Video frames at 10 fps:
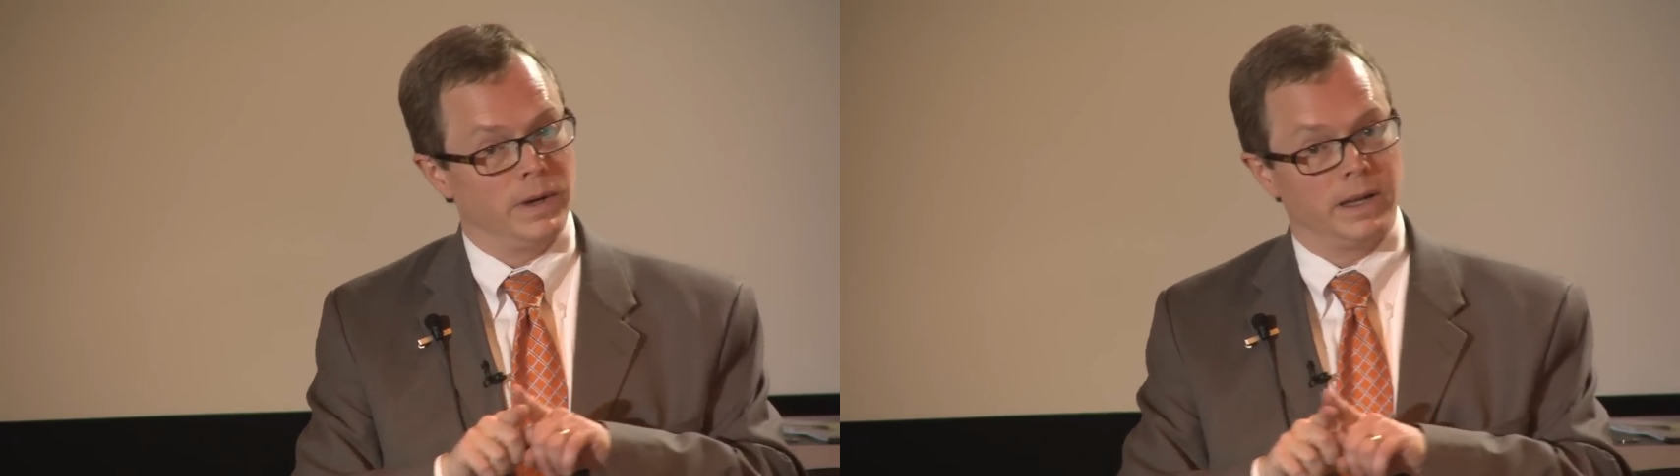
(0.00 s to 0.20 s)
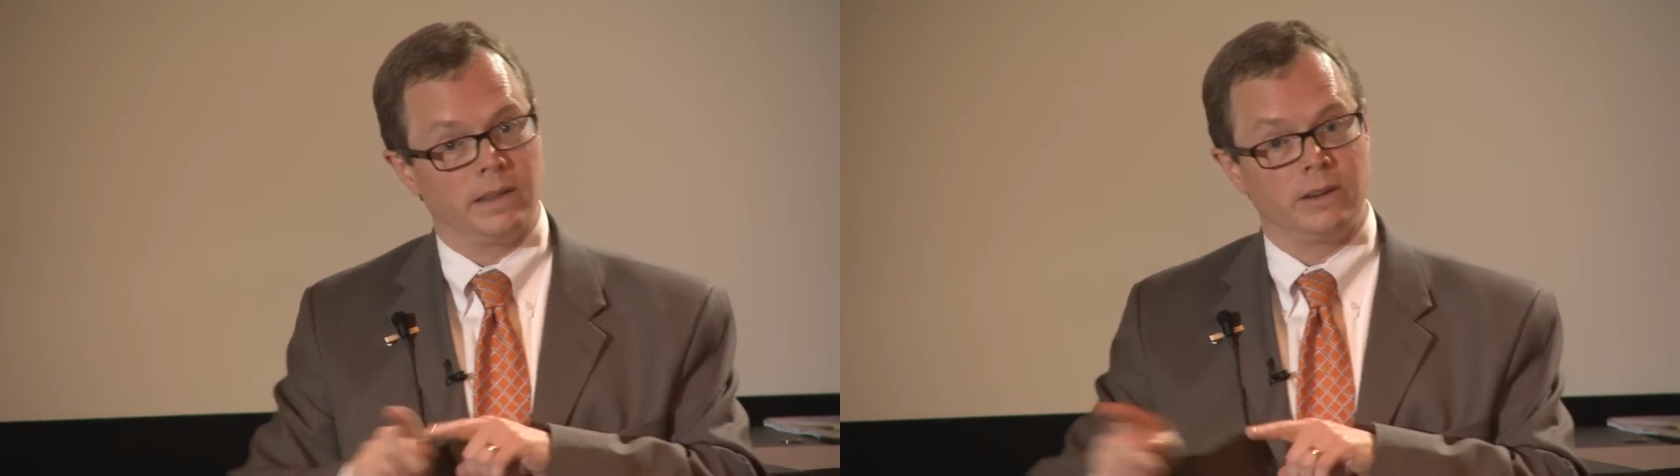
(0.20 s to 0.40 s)

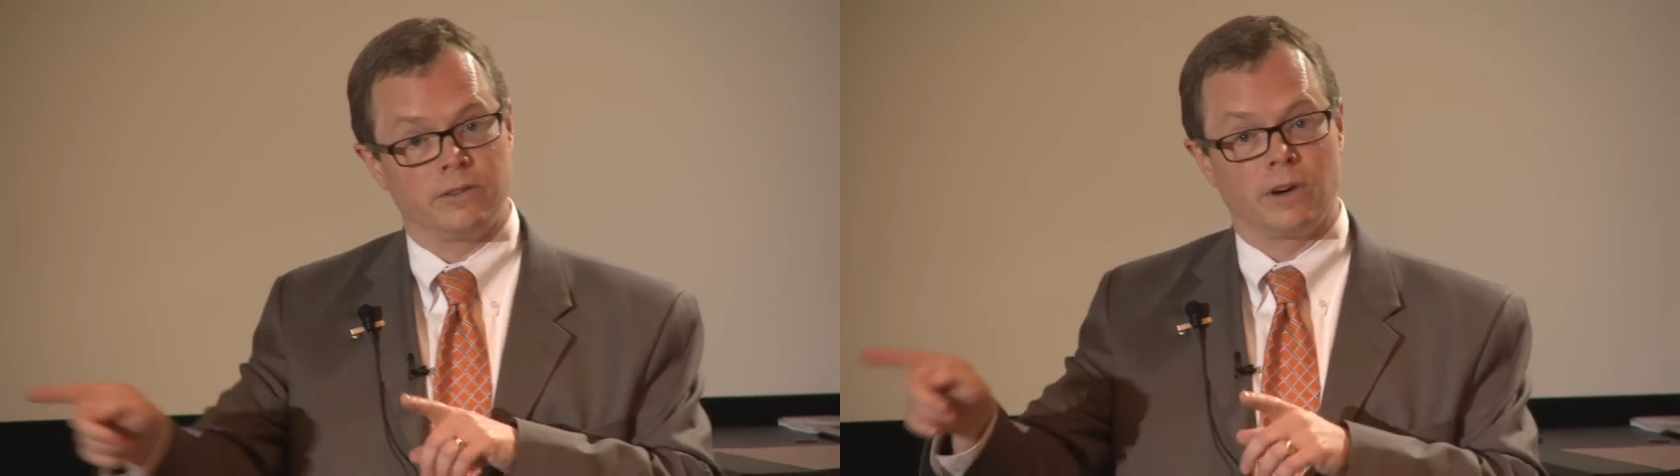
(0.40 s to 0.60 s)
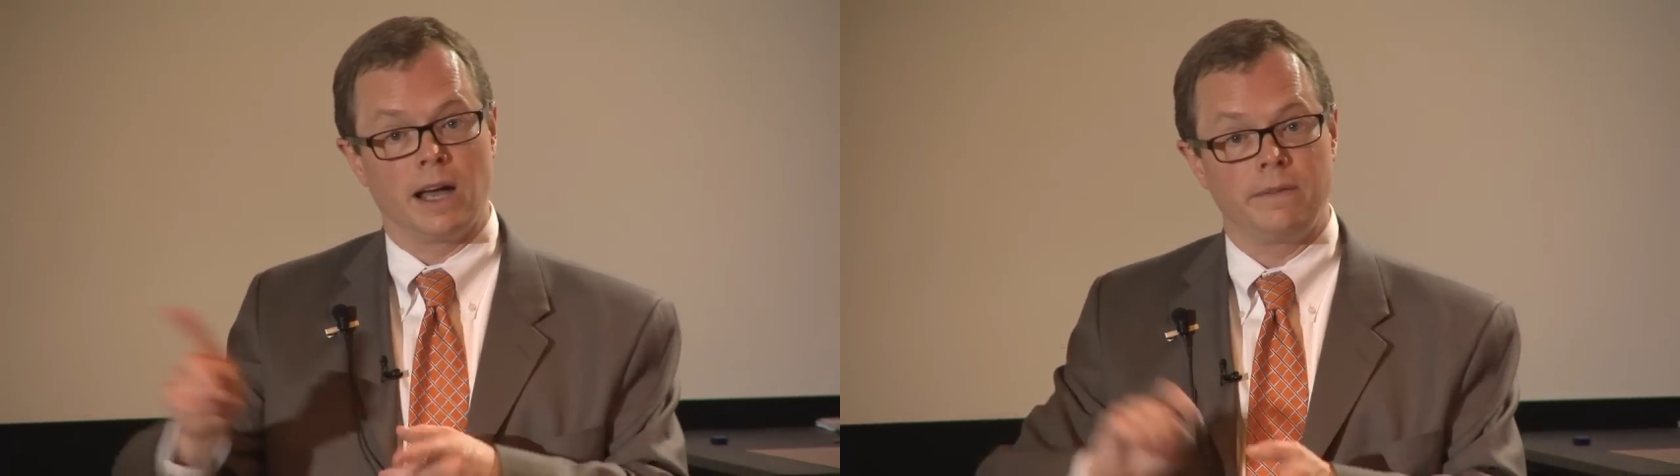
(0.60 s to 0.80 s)
we can then
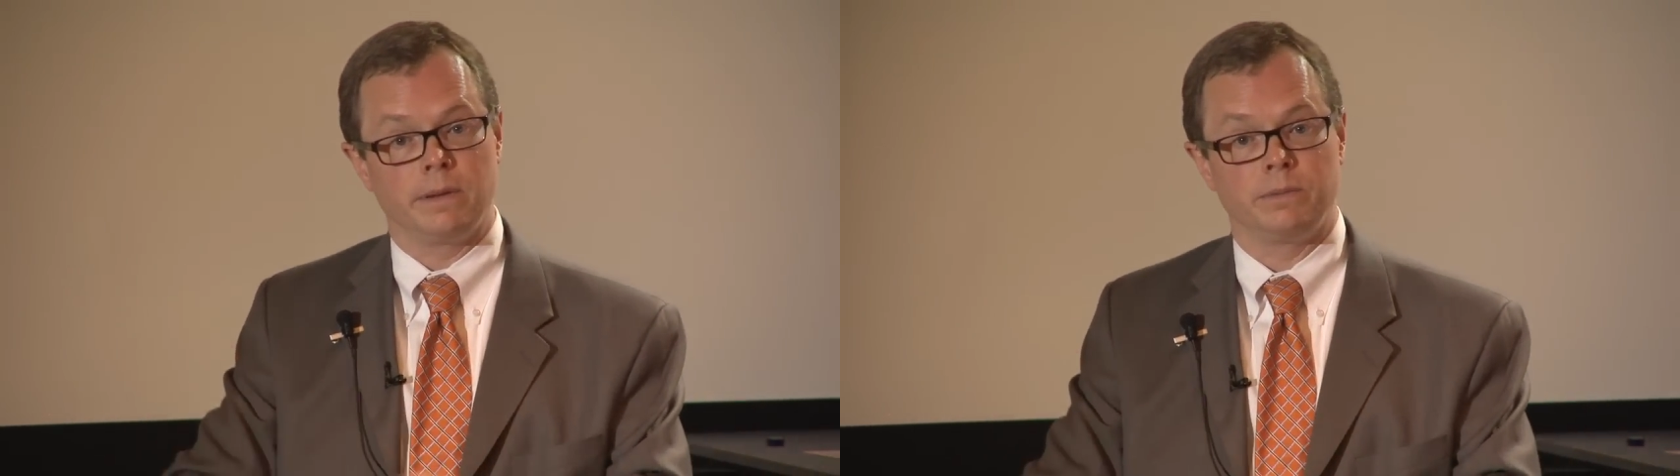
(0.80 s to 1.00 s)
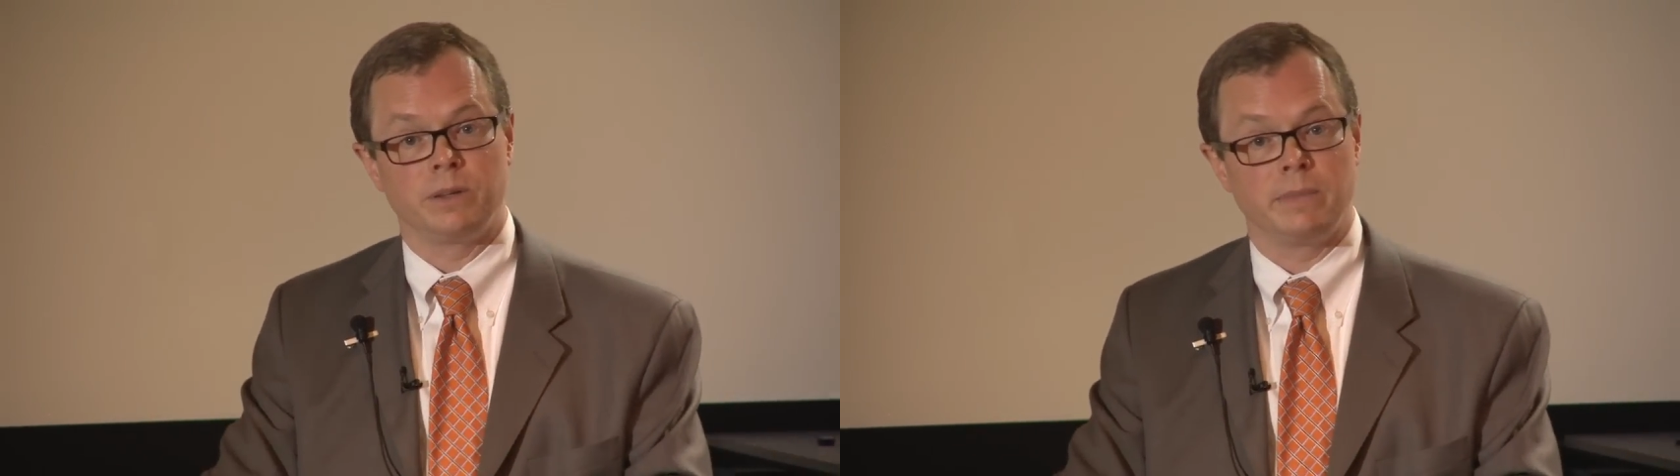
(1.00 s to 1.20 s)
drive
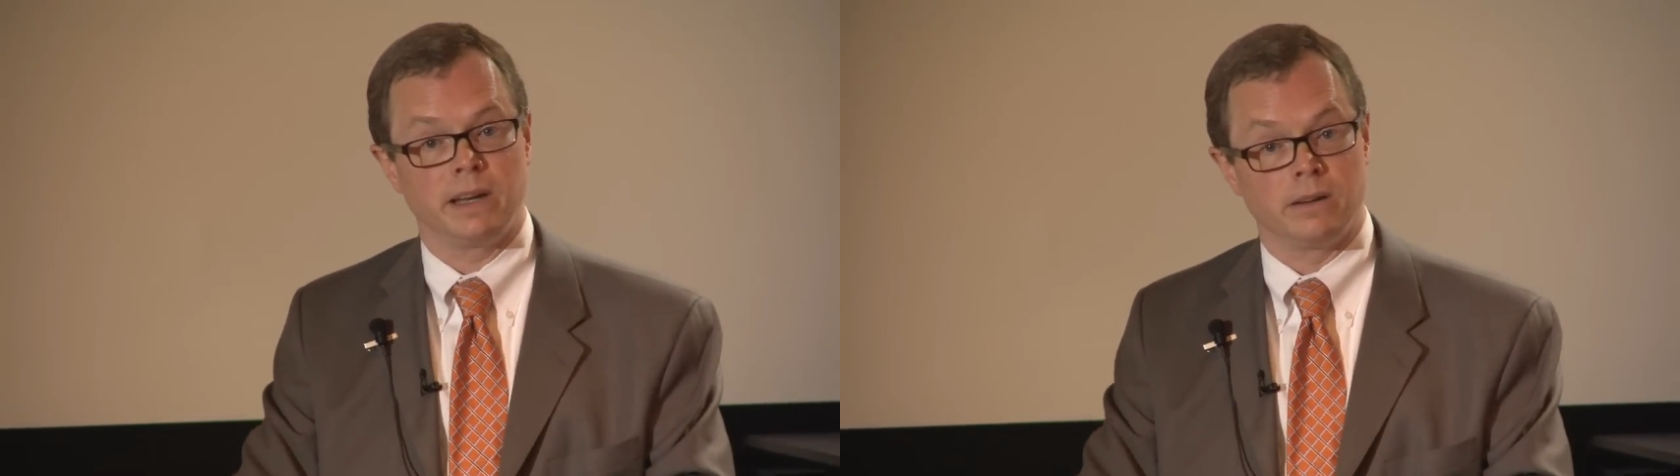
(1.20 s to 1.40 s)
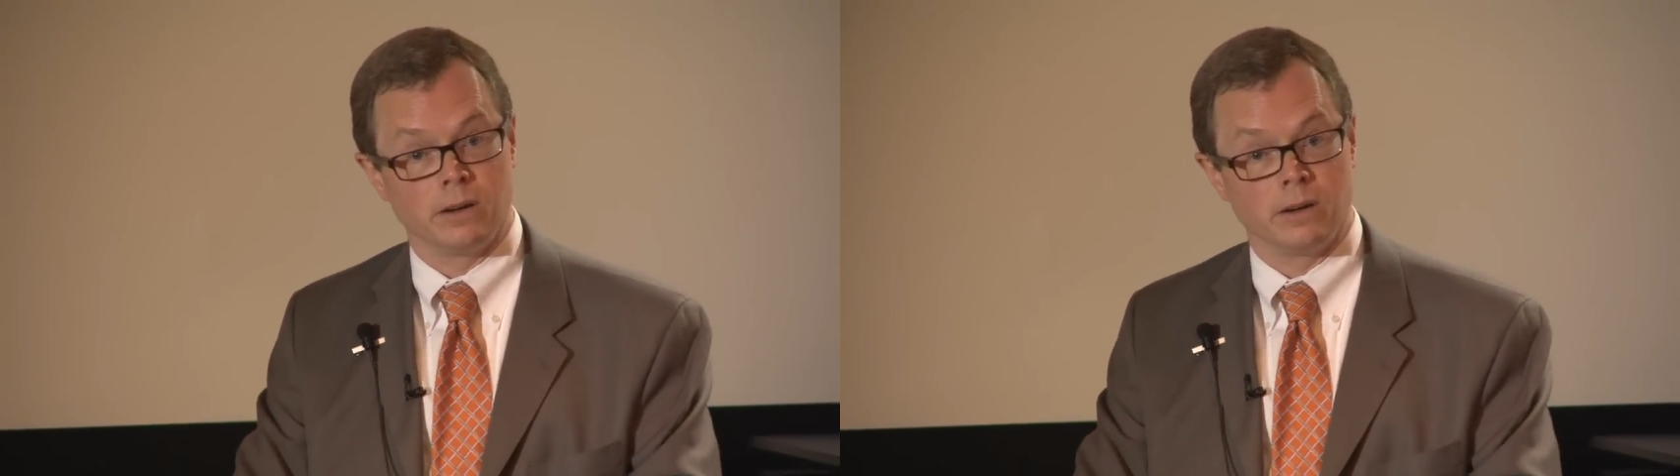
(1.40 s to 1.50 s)
them to make